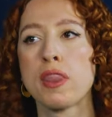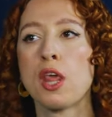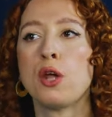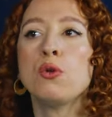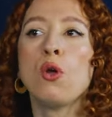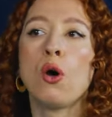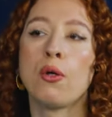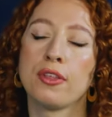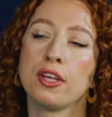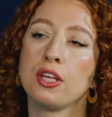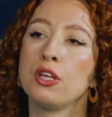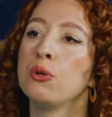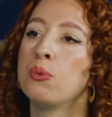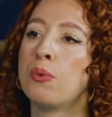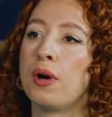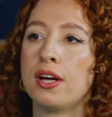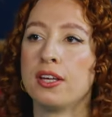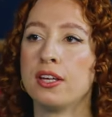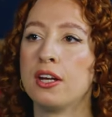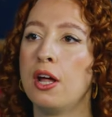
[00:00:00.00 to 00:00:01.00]
not that you
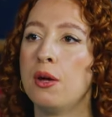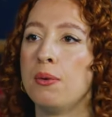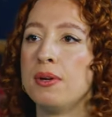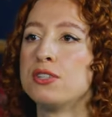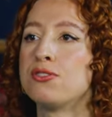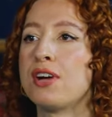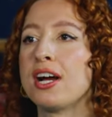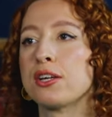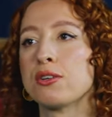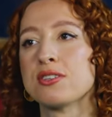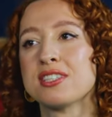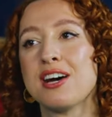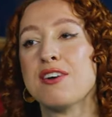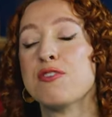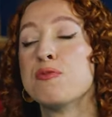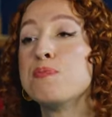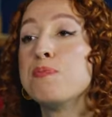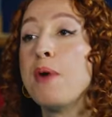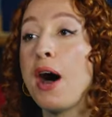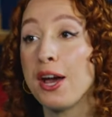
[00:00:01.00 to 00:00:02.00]
were, you know, in drag
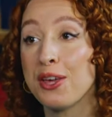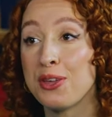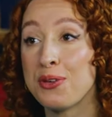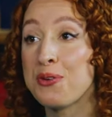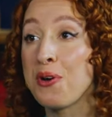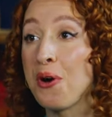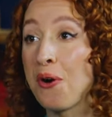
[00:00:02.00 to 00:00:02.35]
yourself, but you